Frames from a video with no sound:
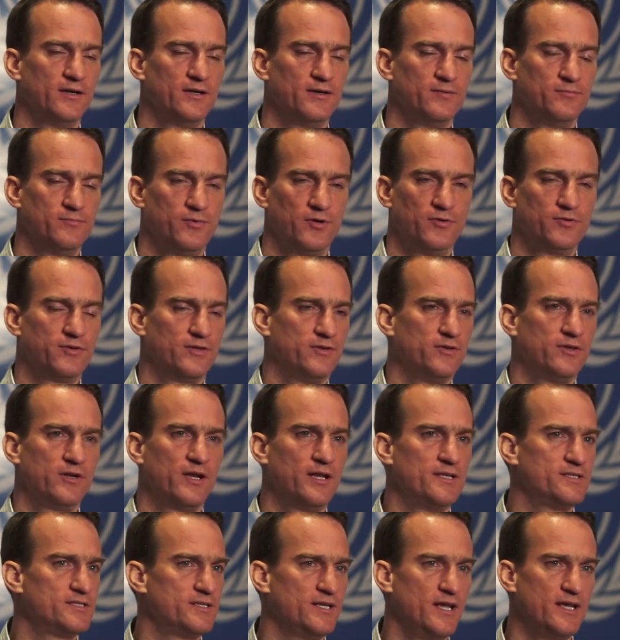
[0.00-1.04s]
both in the
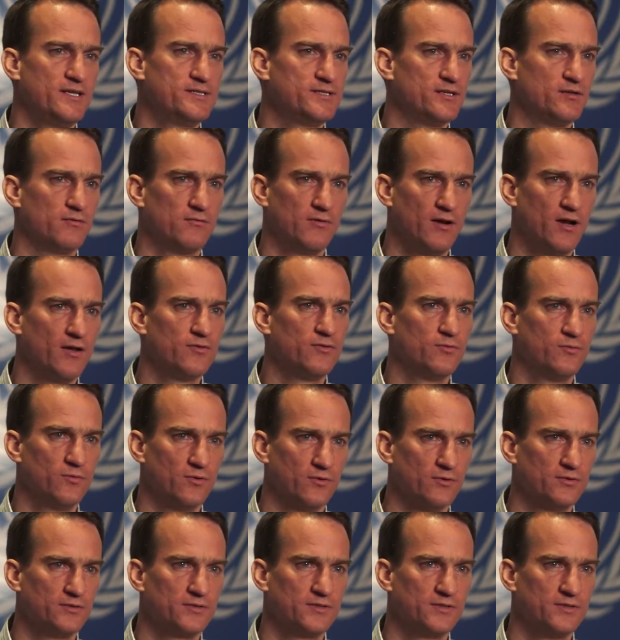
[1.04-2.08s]
United States and around the
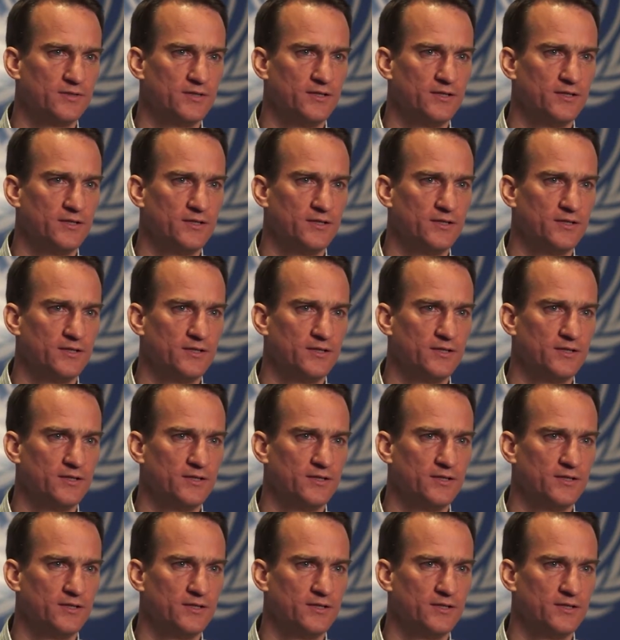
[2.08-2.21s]
world.